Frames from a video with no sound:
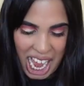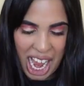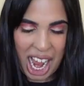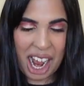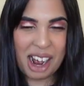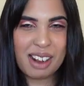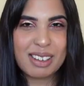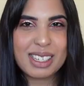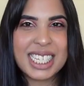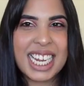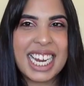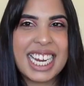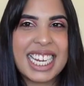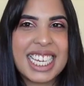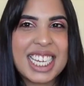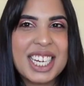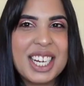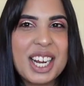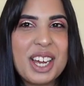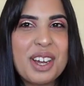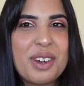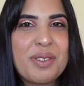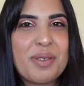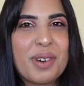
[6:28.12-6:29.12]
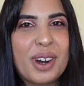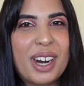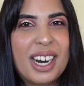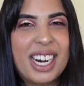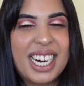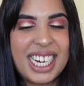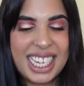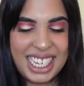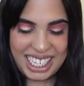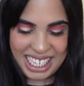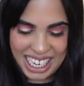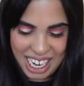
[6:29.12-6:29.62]
So I was like, you know
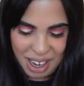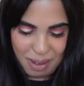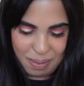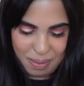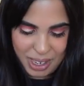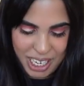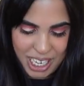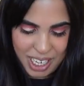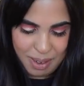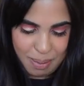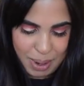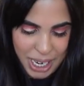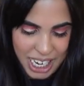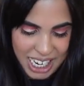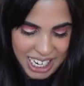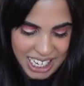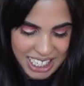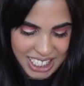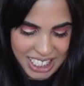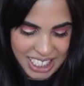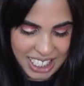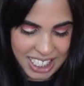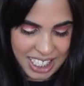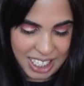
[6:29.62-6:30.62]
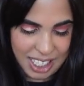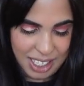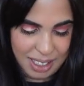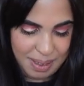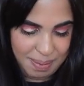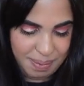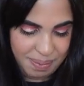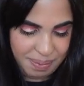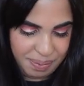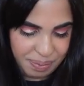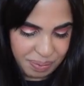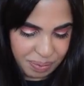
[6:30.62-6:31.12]
what, let me purchase
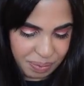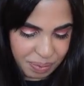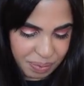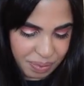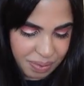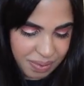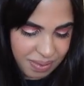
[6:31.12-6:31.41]
them.